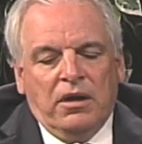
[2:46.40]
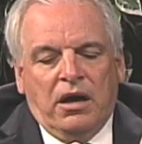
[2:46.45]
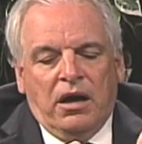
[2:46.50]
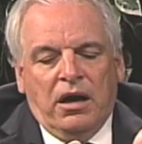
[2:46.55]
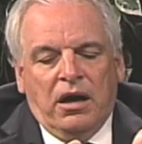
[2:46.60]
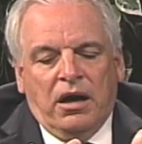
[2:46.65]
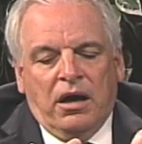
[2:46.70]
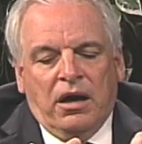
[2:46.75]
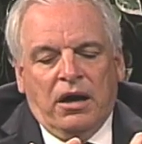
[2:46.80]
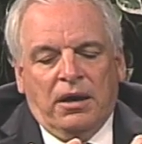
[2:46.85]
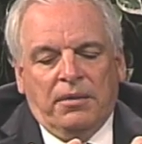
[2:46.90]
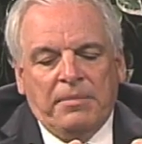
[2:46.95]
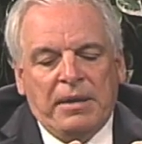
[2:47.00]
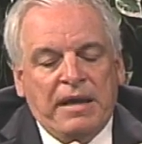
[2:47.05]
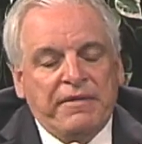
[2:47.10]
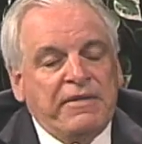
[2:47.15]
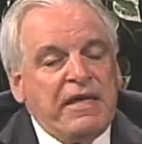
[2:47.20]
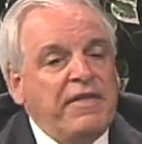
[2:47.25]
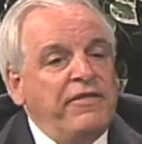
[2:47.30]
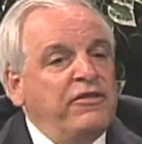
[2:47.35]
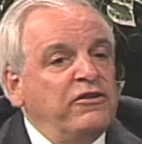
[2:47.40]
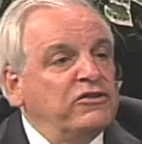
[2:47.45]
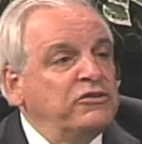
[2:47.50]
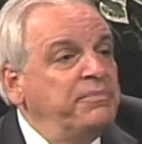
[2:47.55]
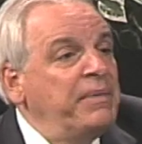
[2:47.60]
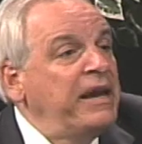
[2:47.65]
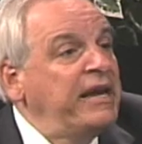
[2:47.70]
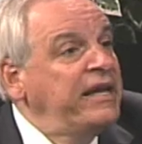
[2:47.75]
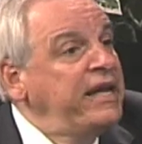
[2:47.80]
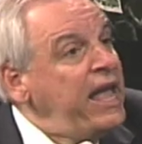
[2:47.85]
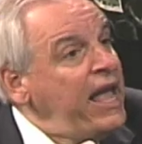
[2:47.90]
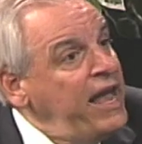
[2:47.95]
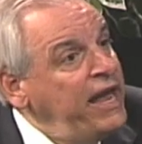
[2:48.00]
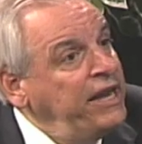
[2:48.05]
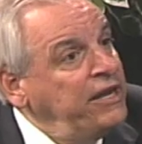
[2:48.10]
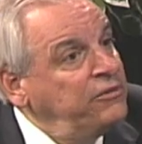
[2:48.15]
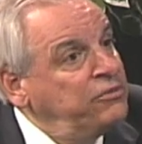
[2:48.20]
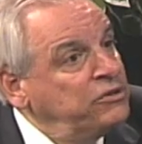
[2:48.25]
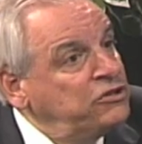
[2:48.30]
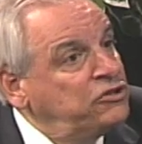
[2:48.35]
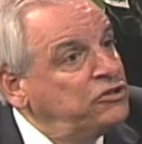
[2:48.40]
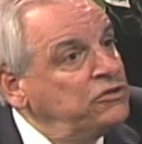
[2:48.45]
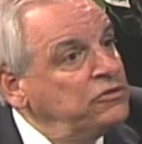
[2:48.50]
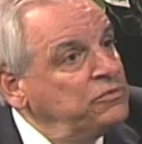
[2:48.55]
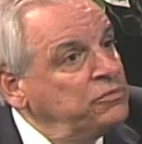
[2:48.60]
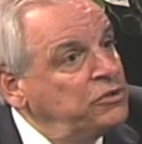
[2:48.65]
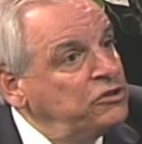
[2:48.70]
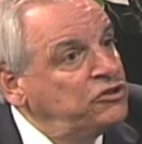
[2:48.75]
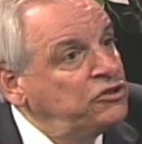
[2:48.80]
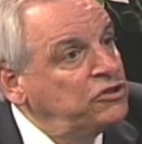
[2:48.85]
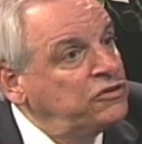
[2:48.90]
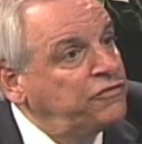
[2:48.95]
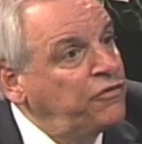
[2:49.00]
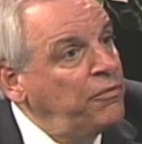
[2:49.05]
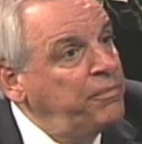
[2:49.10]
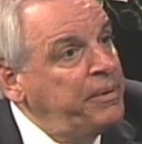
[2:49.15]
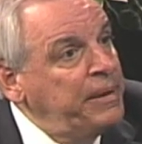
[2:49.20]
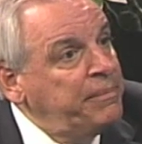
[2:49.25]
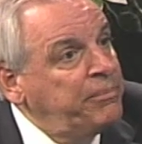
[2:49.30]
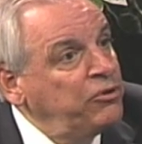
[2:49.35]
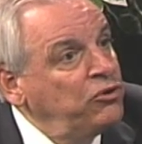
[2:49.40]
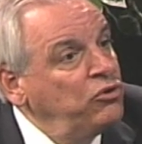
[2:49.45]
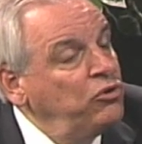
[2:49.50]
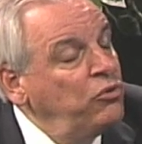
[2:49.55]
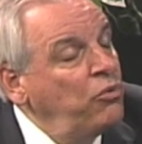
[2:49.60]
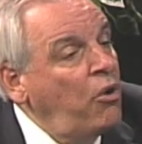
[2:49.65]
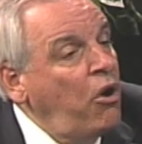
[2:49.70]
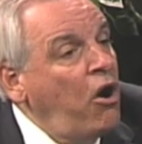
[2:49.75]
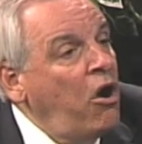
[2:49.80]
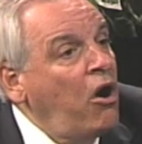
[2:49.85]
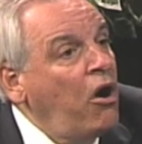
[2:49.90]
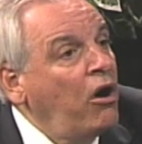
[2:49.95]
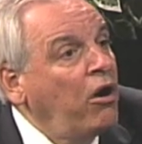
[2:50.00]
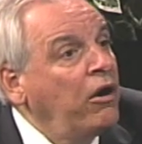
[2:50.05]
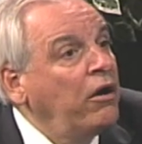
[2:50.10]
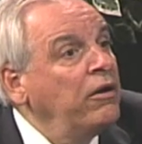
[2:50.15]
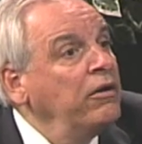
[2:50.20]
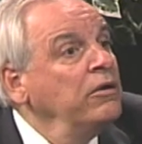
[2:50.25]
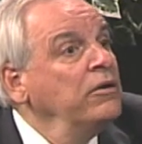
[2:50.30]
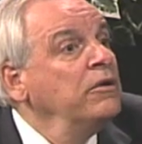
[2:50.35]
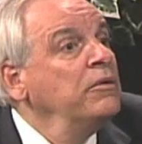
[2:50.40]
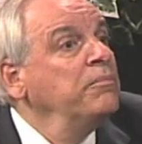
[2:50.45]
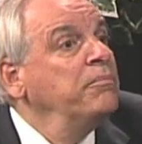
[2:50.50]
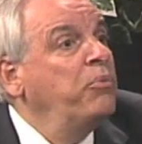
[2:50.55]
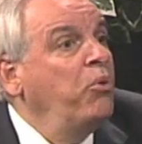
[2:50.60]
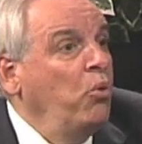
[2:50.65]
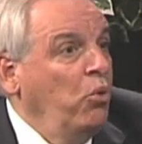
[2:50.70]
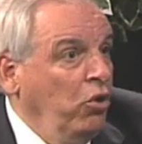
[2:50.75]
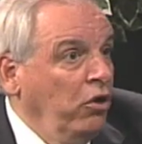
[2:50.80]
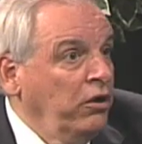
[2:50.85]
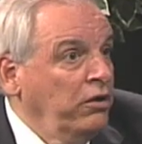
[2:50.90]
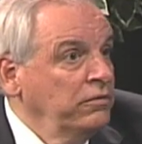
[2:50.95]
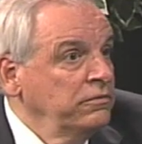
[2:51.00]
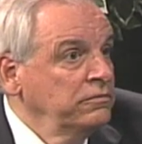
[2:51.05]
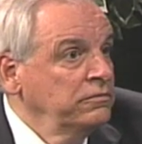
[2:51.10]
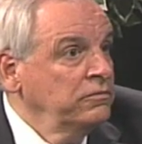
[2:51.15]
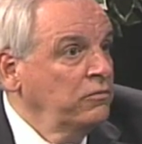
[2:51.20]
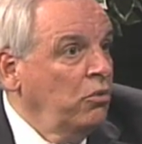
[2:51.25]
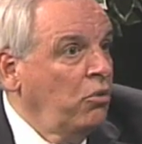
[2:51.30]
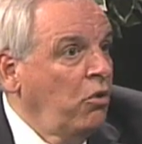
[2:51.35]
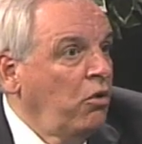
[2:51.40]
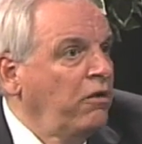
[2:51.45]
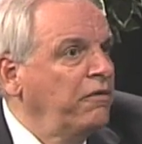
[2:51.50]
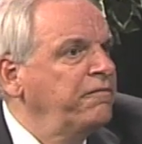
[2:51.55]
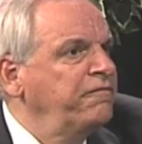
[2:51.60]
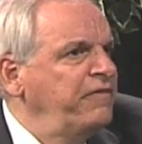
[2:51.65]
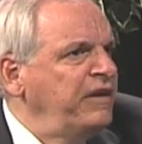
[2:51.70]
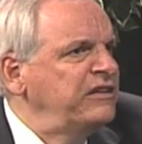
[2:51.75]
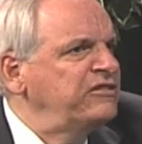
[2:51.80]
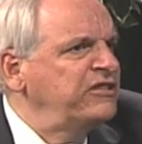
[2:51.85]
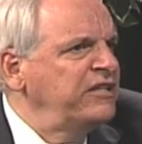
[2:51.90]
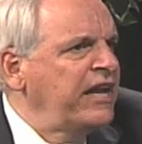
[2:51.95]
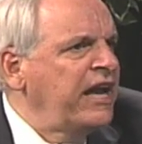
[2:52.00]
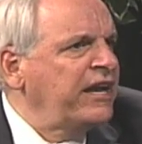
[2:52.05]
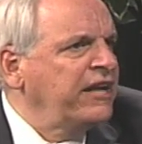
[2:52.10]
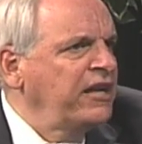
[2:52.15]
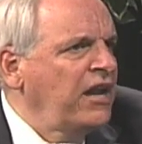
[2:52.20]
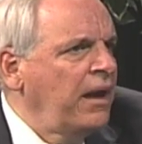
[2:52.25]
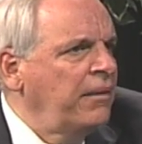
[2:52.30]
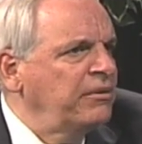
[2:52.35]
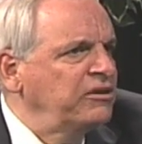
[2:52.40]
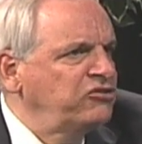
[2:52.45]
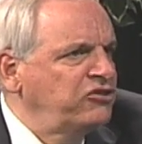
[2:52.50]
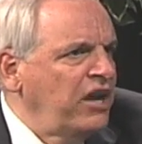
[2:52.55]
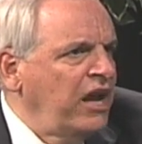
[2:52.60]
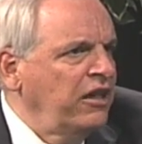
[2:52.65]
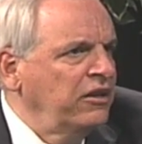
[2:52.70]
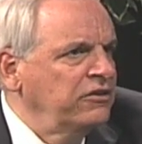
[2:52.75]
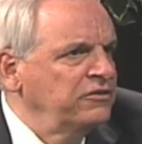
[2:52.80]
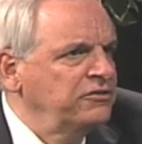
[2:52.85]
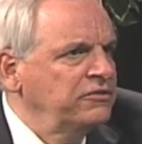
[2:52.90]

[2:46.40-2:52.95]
Yep. And then there's Medicaid. Which is for people who are poor. Right. Or facing economic challenge.